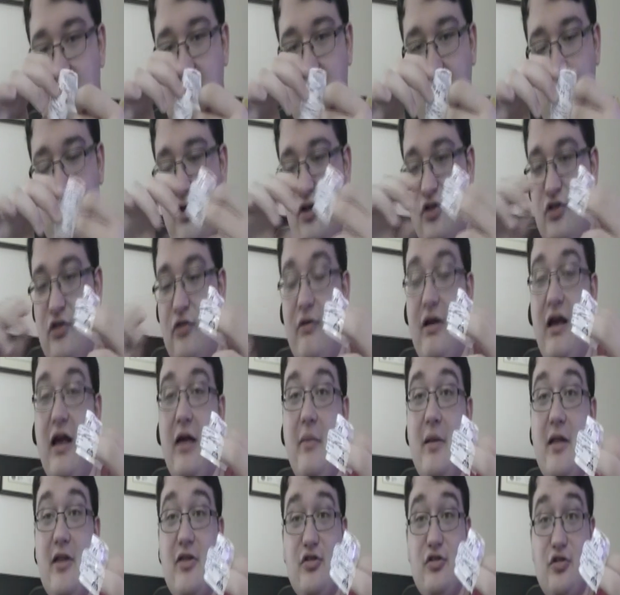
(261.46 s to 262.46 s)
First, it
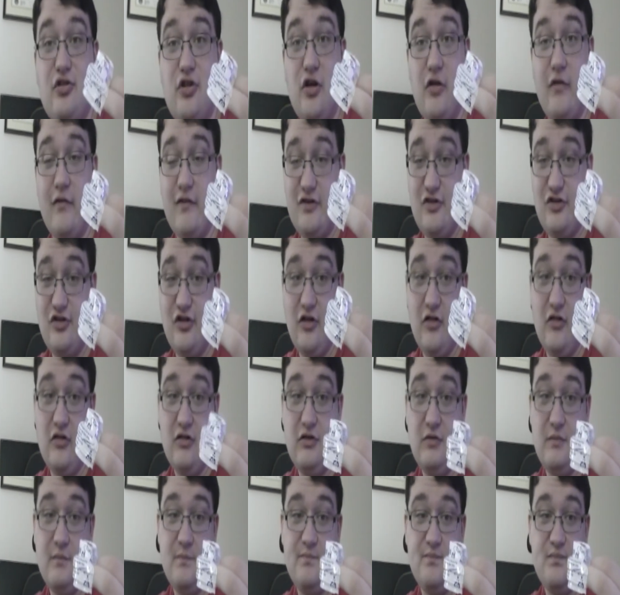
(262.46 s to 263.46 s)
recommends you serve it chilled.
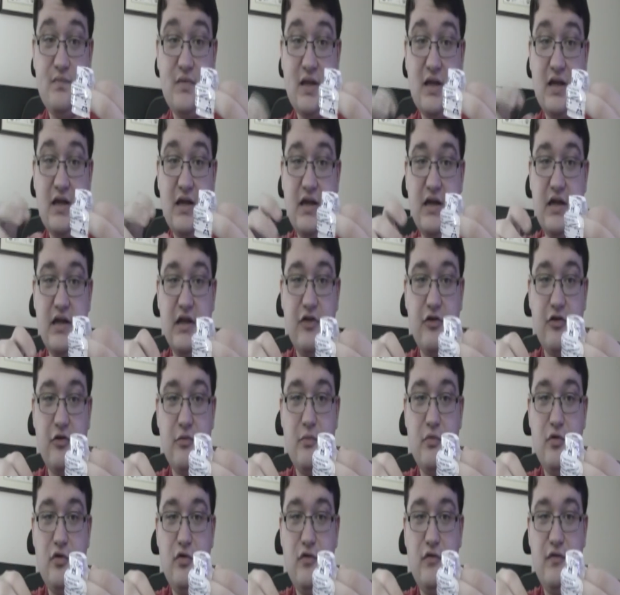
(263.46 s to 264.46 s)
You
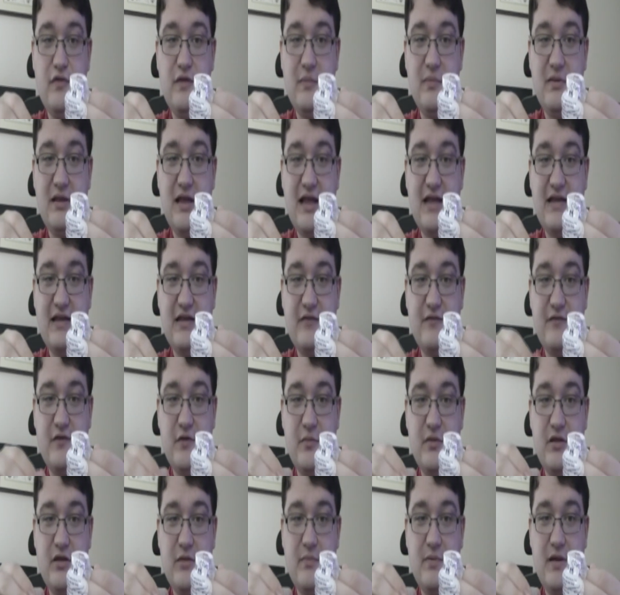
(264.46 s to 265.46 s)
remove the plastic
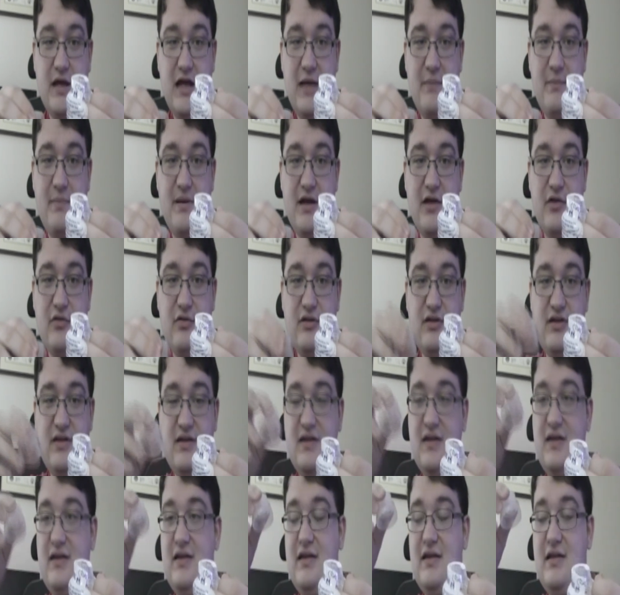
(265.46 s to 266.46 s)
film and you pop out
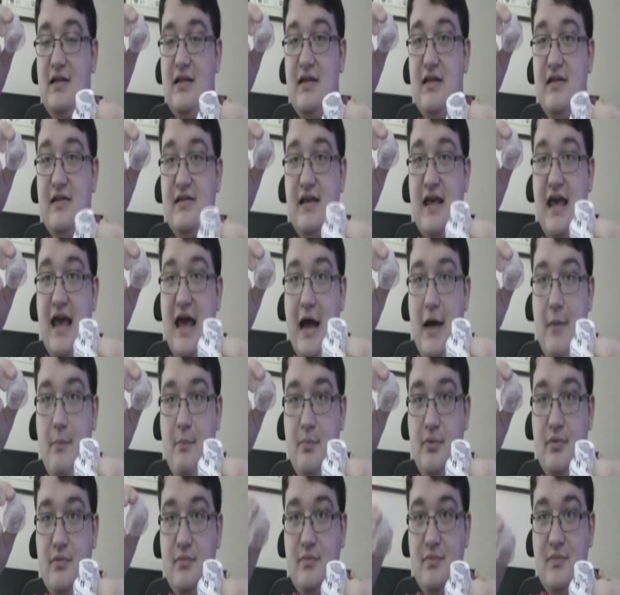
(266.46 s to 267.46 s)
this
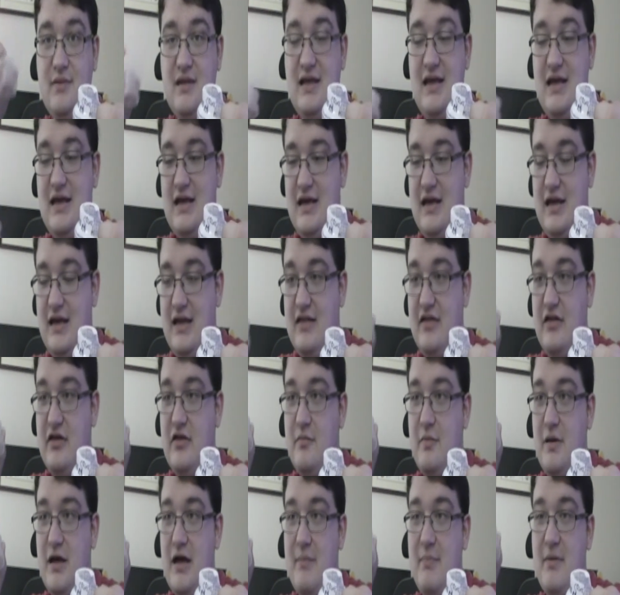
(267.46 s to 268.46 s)
cap. And then you
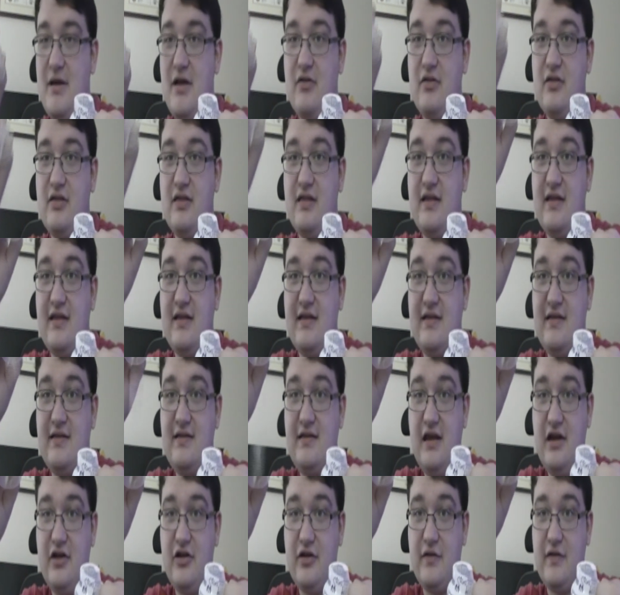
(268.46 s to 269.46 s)
pop out the
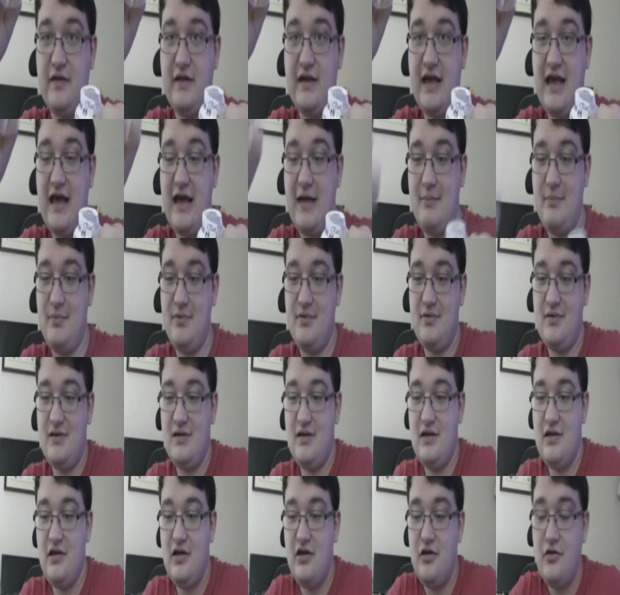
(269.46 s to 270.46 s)
center of the cap,
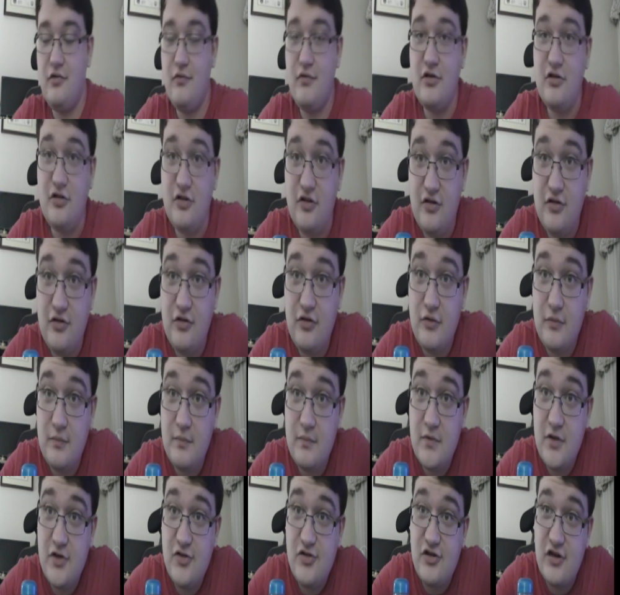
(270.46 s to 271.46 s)
which is
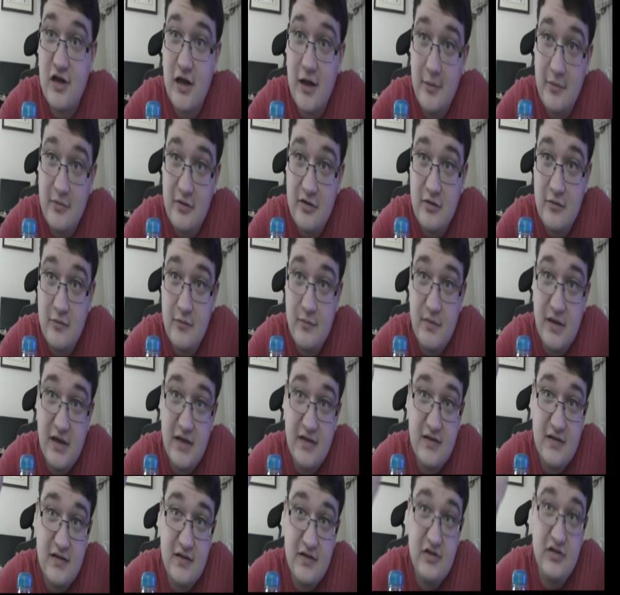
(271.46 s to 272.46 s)
shaped
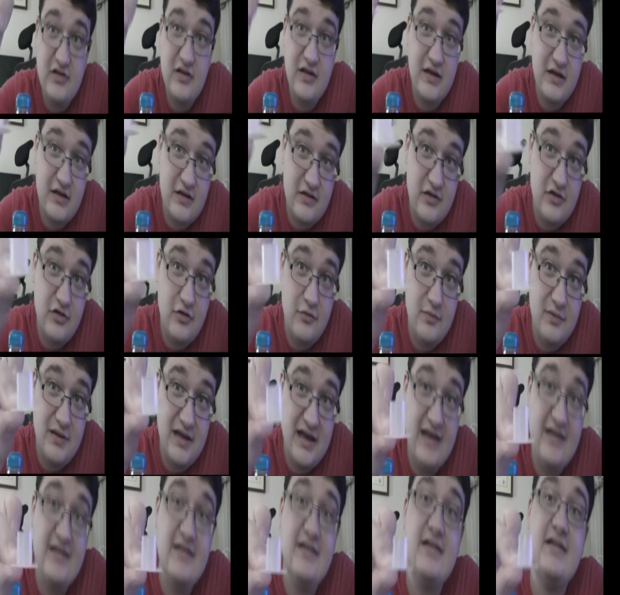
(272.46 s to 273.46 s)
basically just like a little
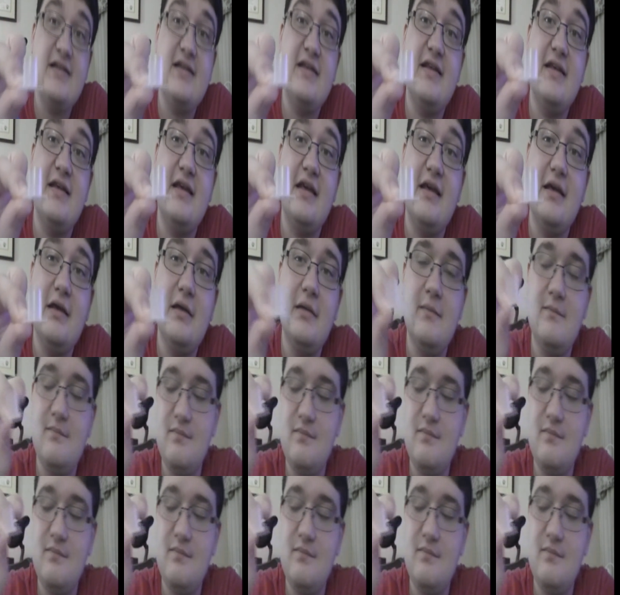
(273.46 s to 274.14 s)
plastic tea.